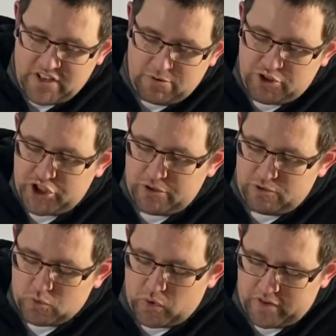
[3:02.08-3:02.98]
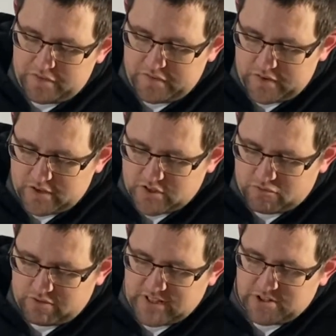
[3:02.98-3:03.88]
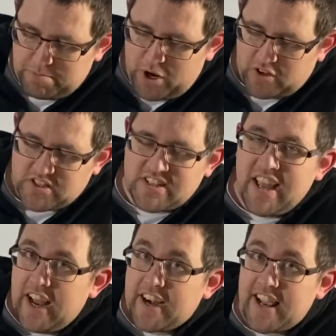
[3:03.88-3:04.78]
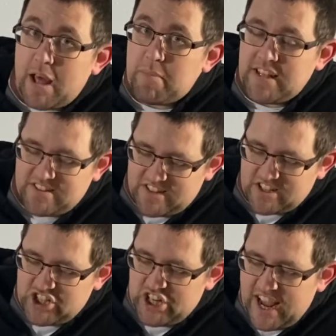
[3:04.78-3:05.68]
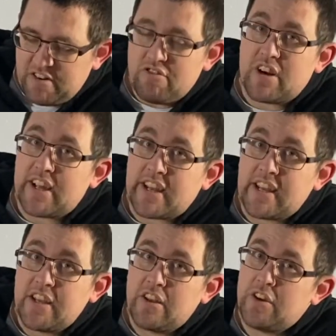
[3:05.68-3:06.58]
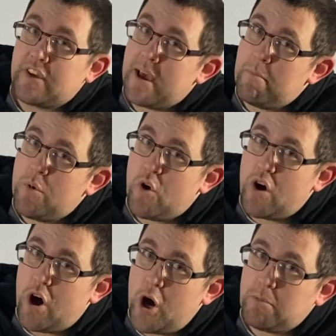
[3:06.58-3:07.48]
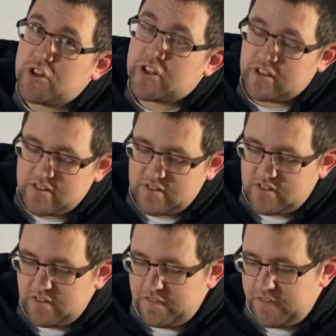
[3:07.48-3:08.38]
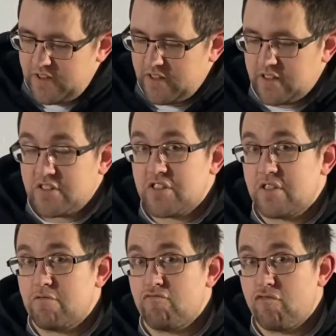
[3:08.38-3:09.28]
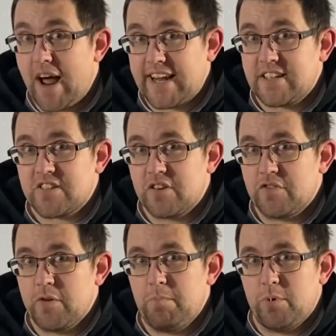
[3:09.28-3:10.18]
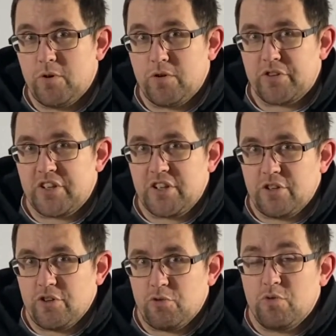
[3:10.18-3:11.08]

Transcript: you choose one of the first 3 spots. Now that means that generally, you get more options the further to the right of the board you